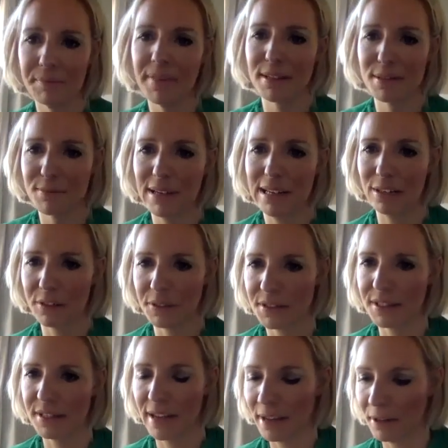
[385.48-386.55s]
that's really good
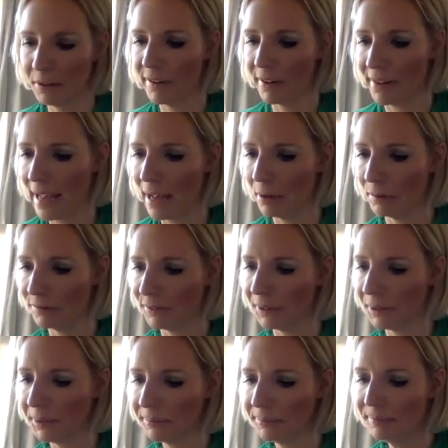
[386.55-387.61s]
to know. Very
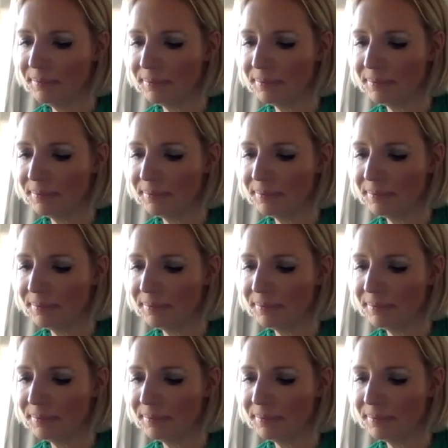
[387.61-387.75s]
helpful.